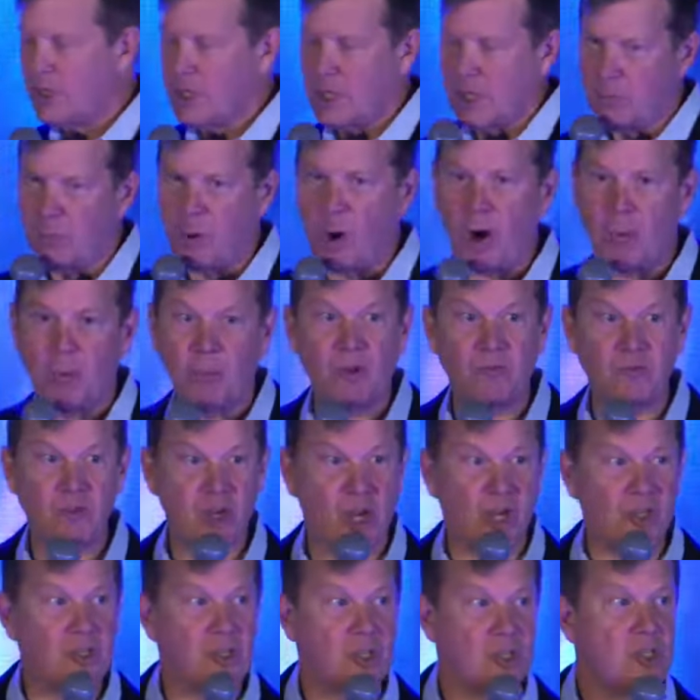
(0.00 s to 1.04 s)
The Department of
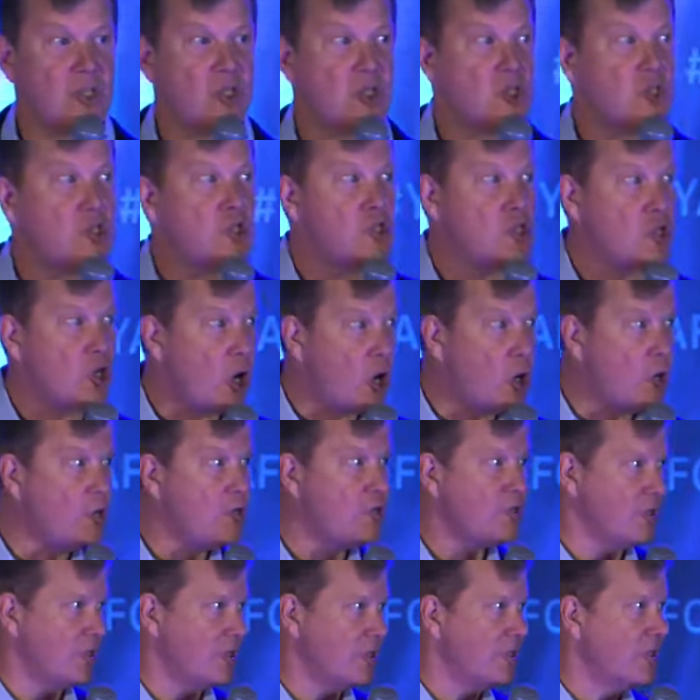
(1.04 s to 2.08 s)
Justice has
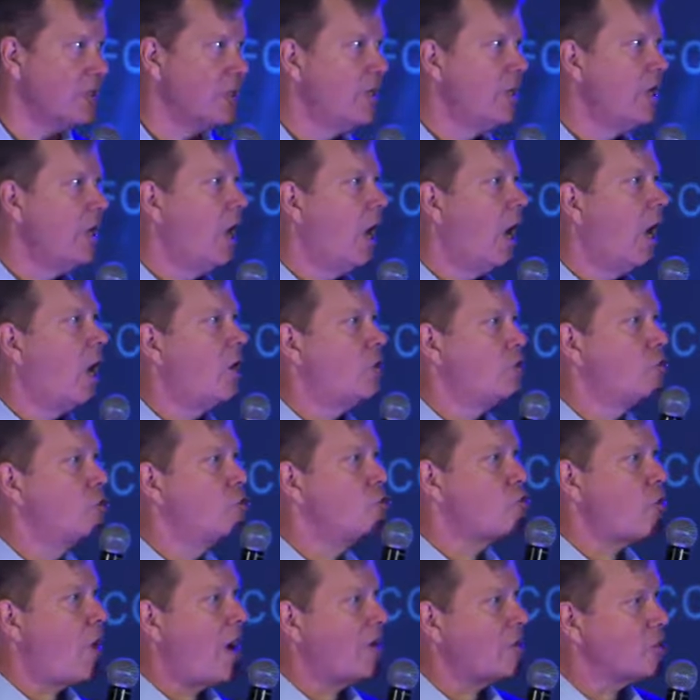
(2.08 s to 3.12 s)
chosen uh, to
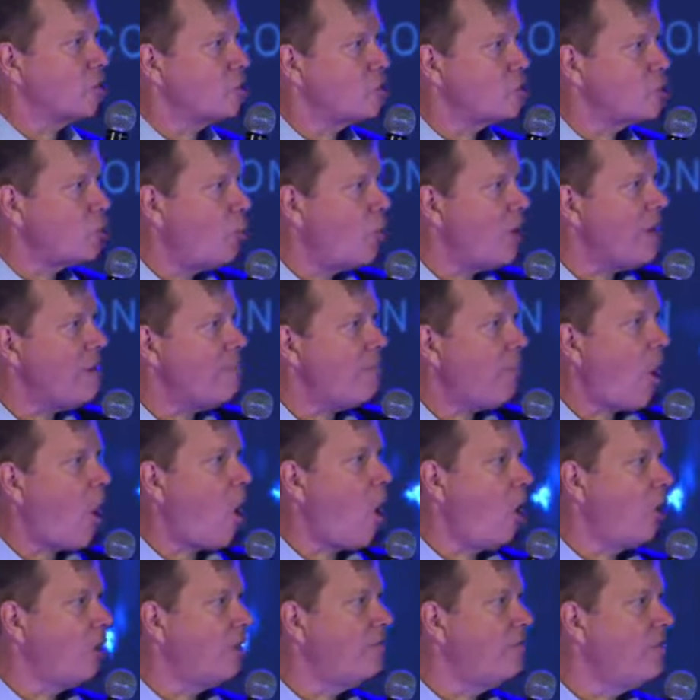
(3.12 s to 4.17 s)
try to sweep
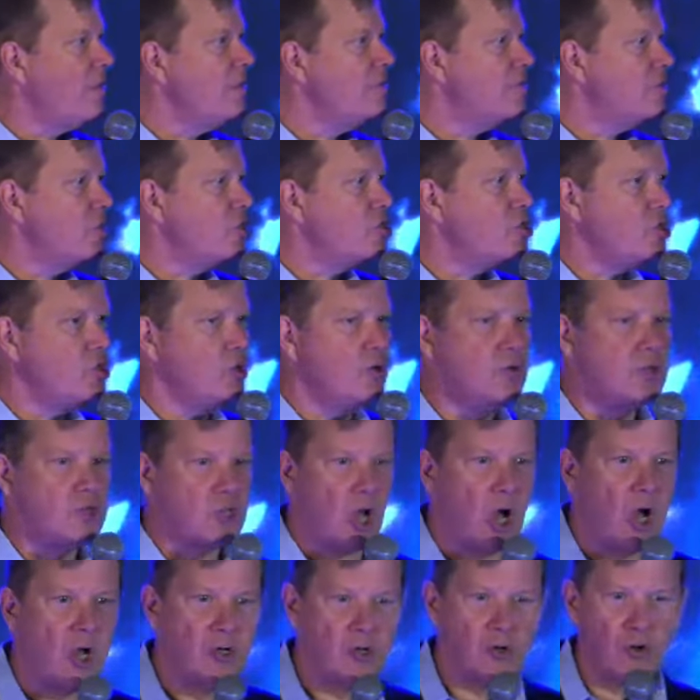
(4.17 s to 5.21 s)
all of these issues
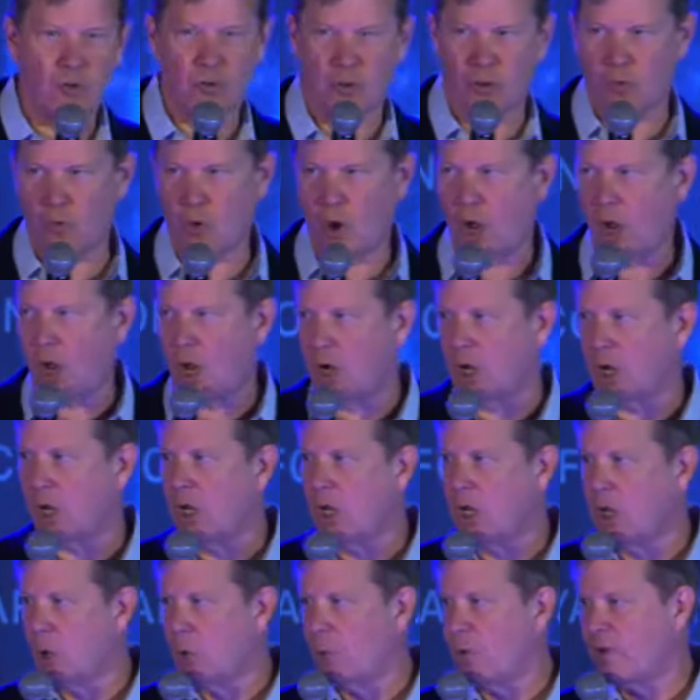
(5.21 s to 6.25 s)
under the rug
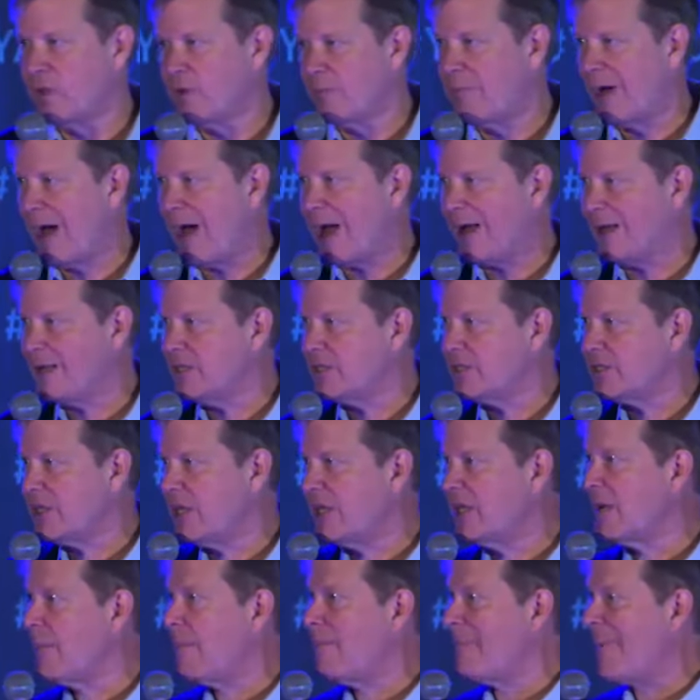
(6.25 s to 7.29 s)
with the Bidens
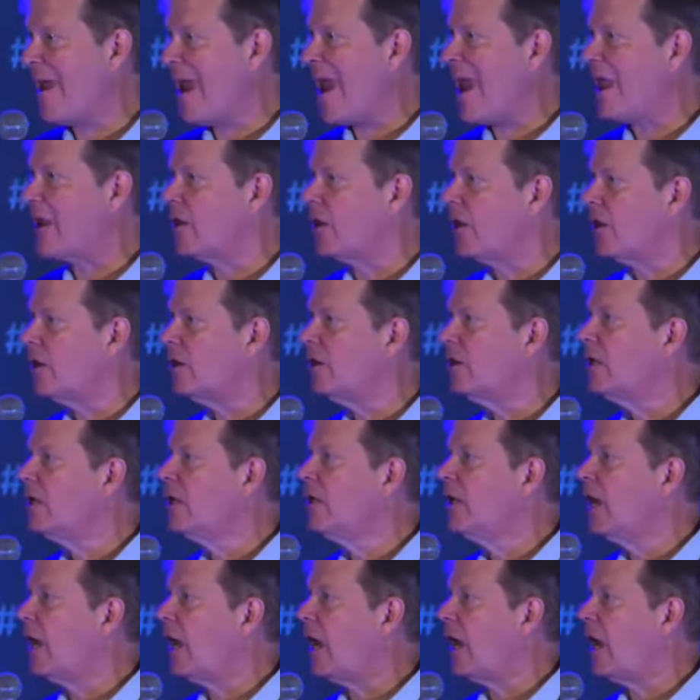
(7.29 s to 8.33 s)
in a manner
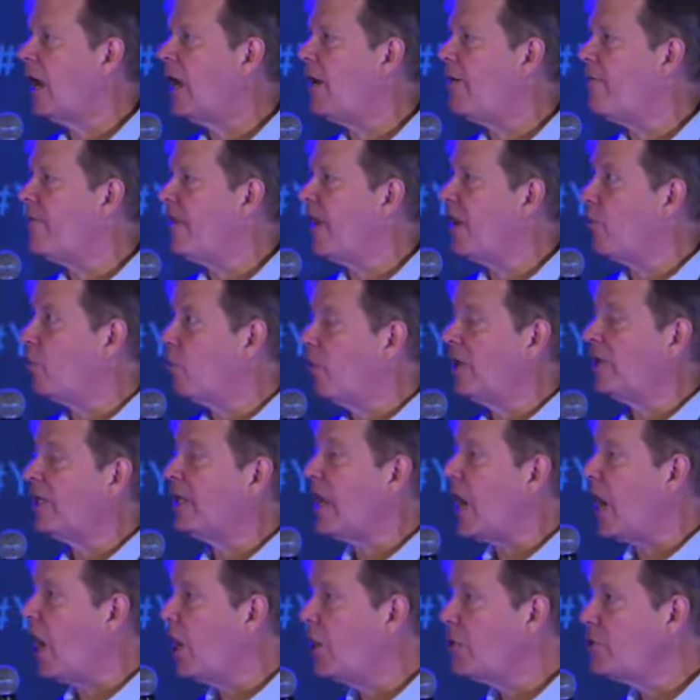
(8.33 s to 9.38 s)
uh, that
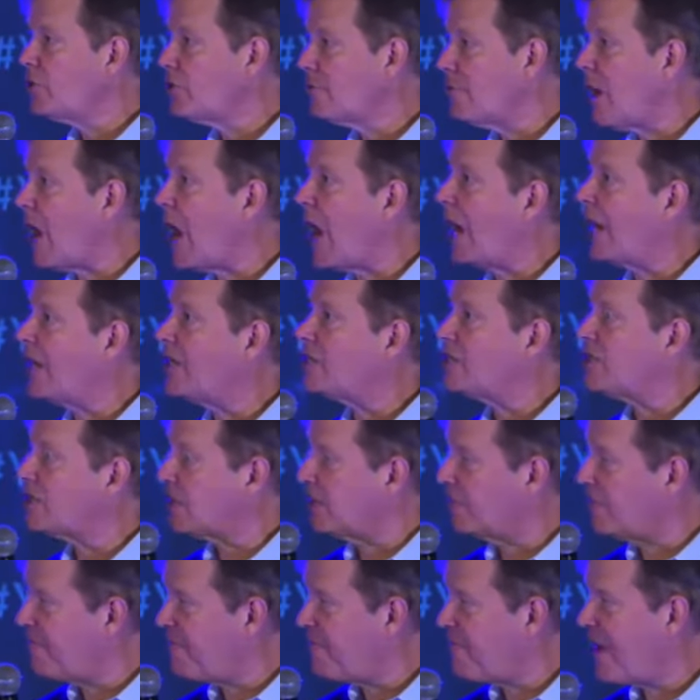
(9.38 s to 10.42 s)
really undermines
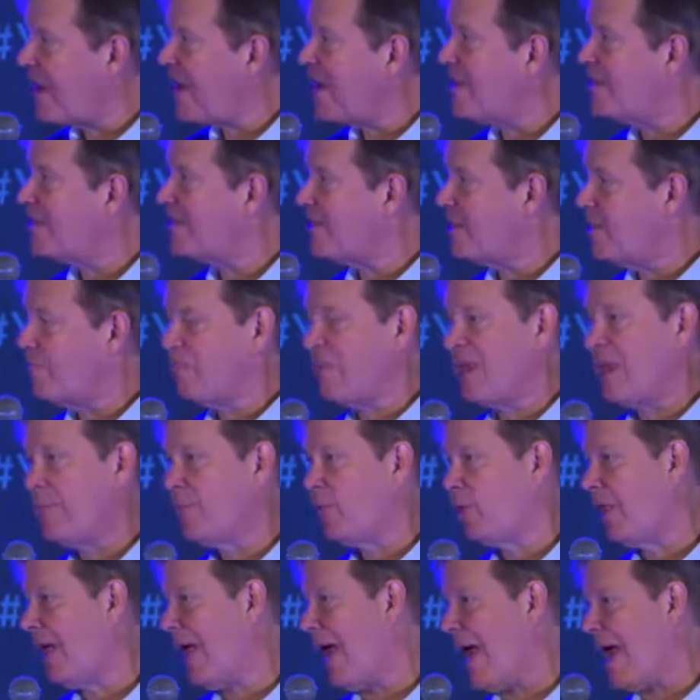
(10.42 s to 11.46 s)
the faith that
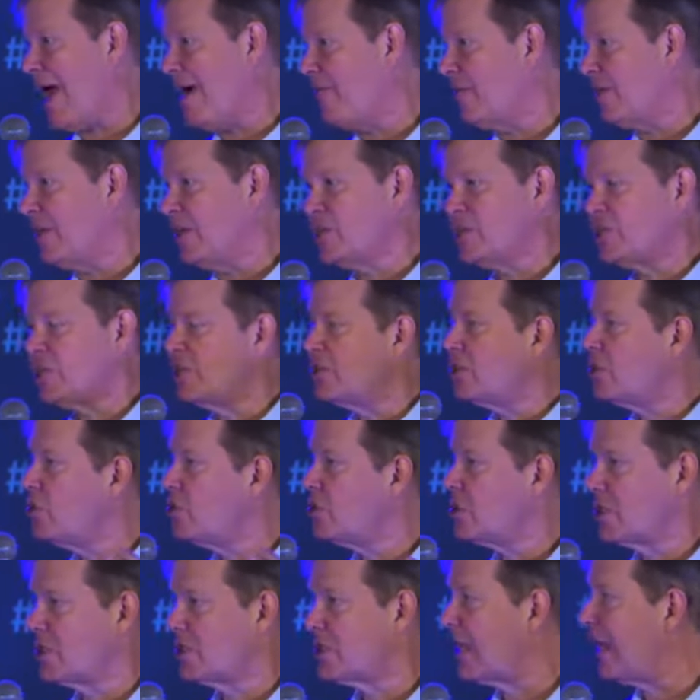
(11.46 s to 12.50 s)
people have in
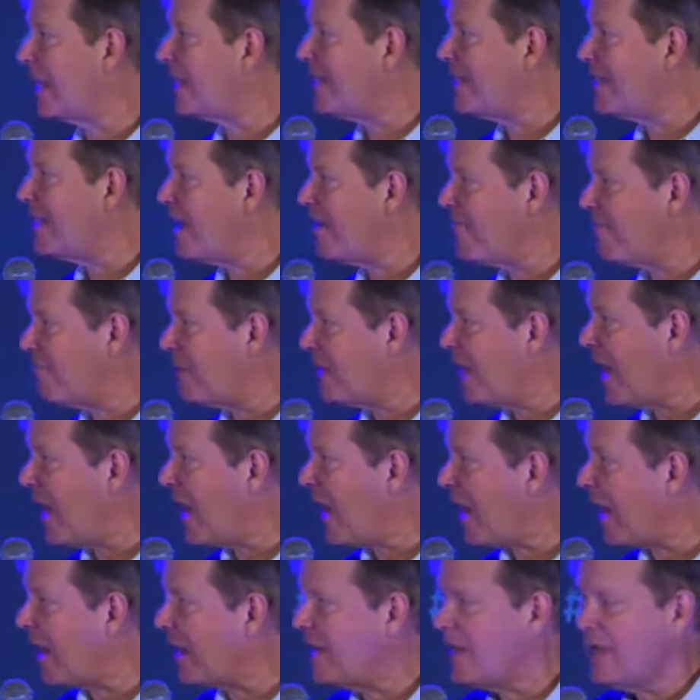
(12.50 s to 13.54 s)
institutions like the
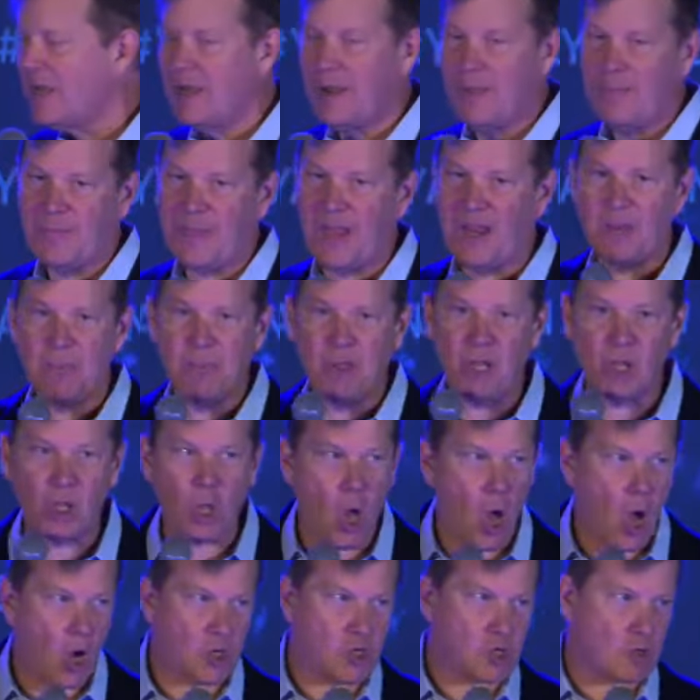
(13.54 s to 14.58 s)
FBI that have been
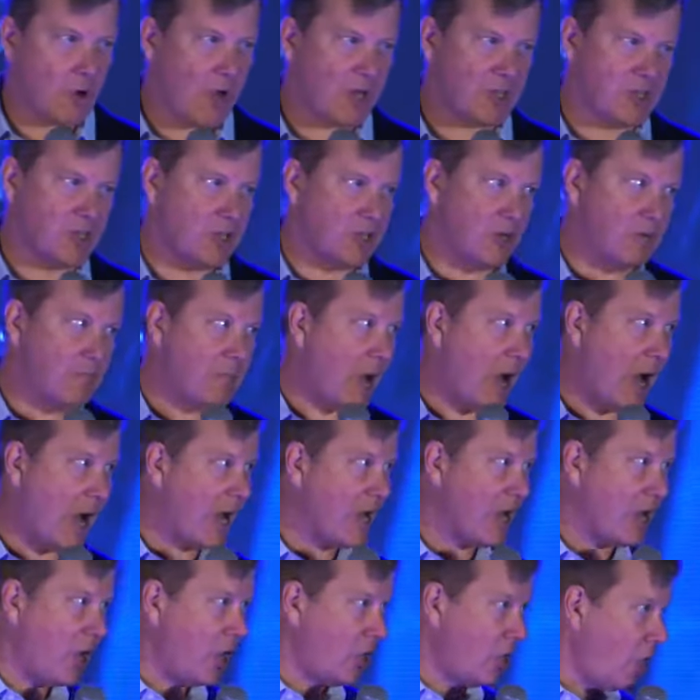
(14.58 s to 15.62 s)
long trusted
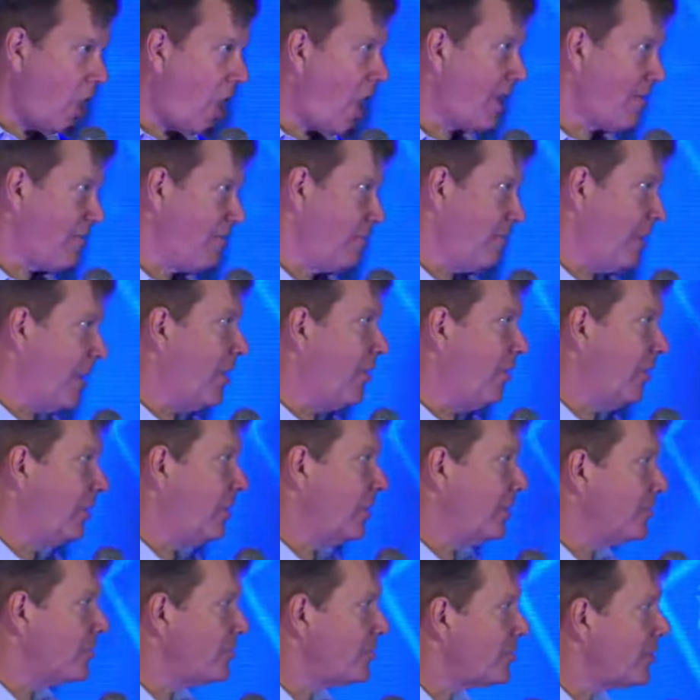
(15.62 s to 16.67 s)
by a lot of
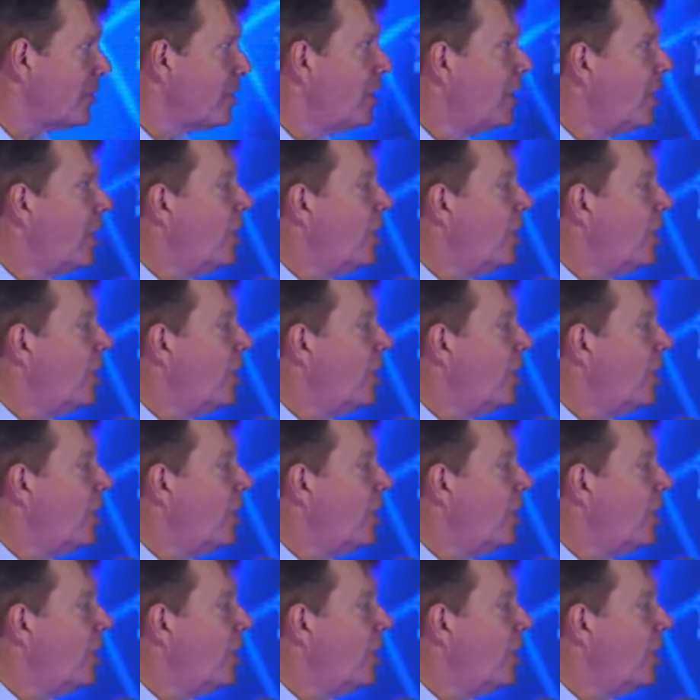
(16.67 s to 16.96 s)
Americans.